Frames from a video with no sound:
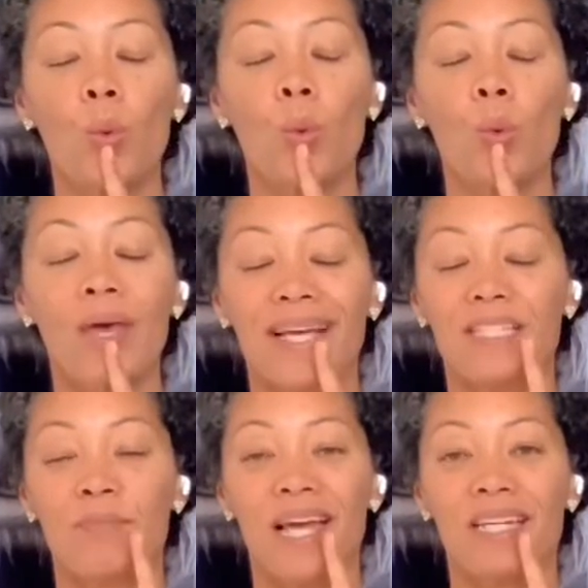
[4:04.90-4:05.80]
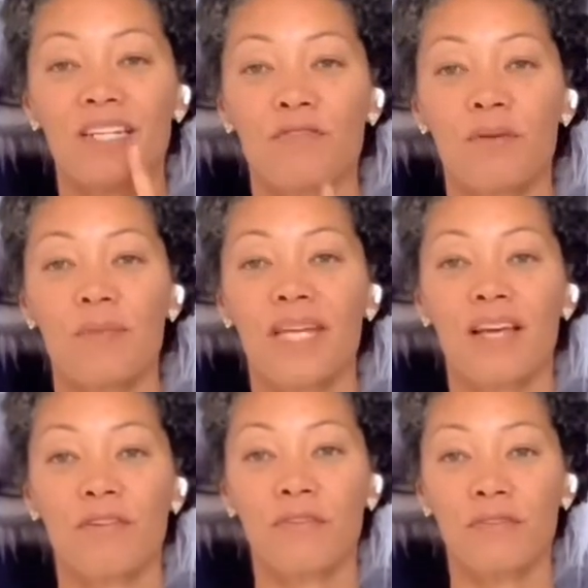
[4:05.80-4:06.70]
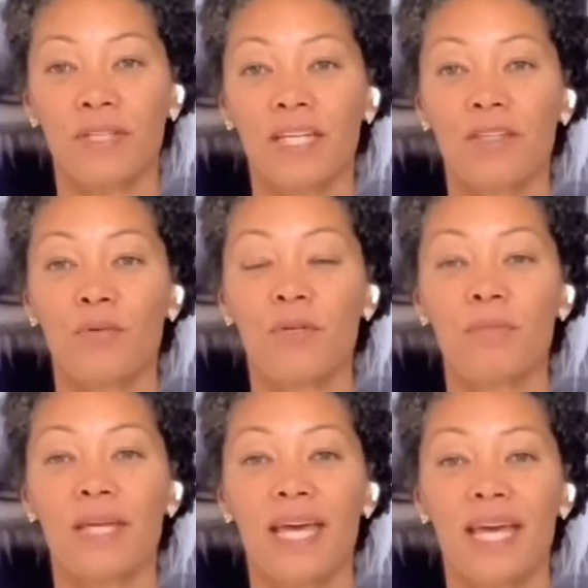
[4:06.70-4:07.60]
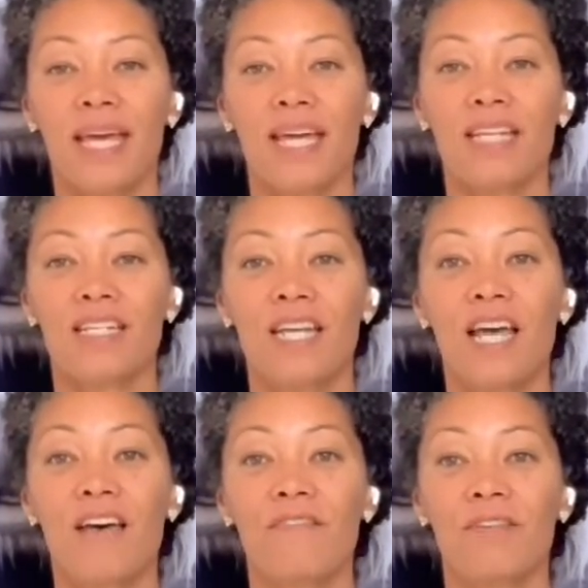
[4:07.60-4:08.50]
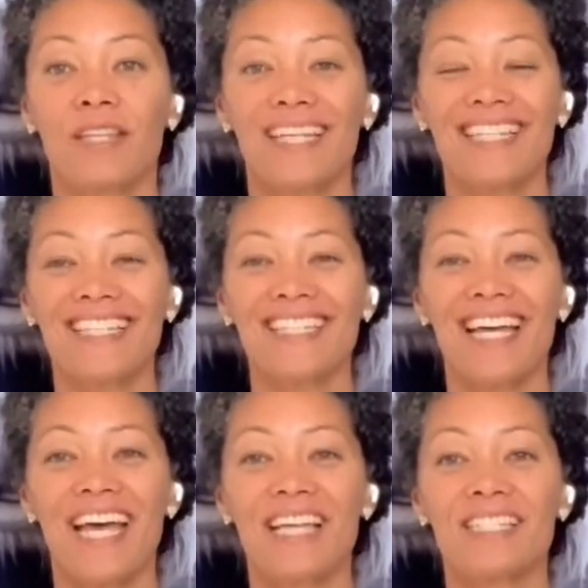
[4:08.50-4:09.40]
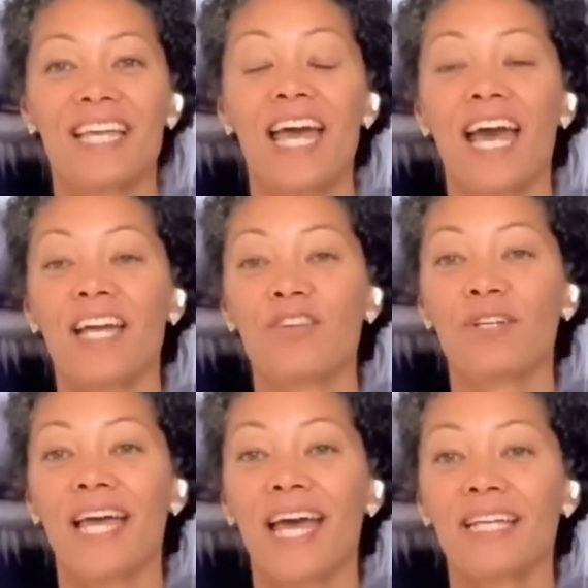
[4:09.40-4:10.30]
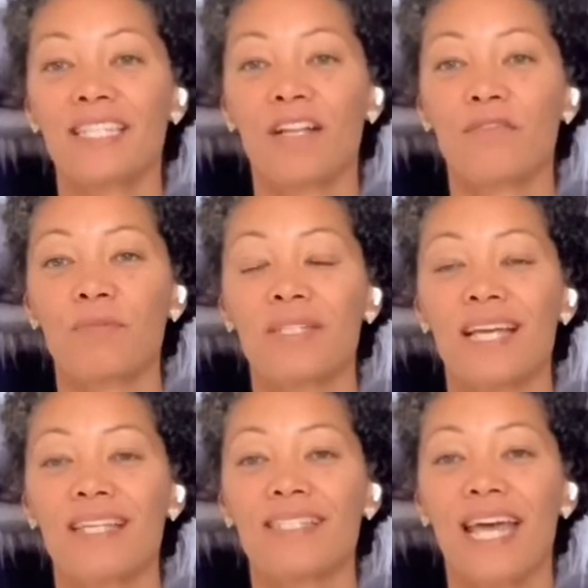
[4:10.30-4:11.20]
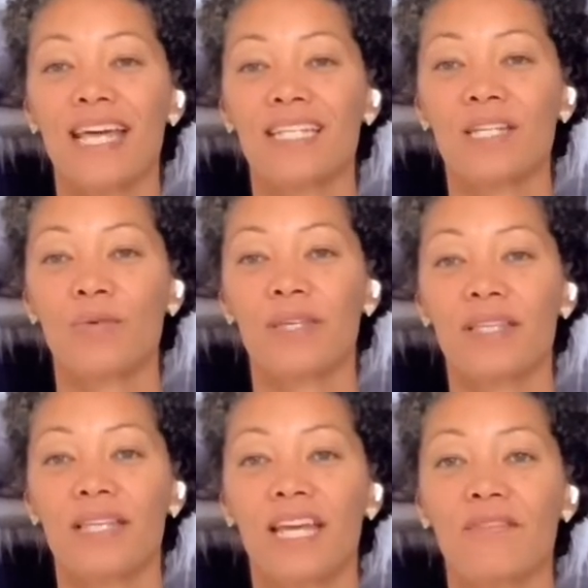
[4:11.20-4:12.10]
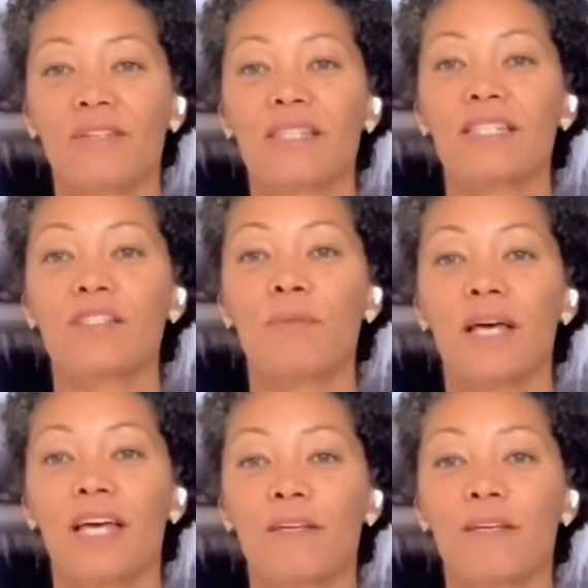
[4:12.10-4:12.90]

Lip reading: Expanding from the navel, filling the rib cage, filling the chest, and you're going to exhale from the chest, ending with the navel and the spine.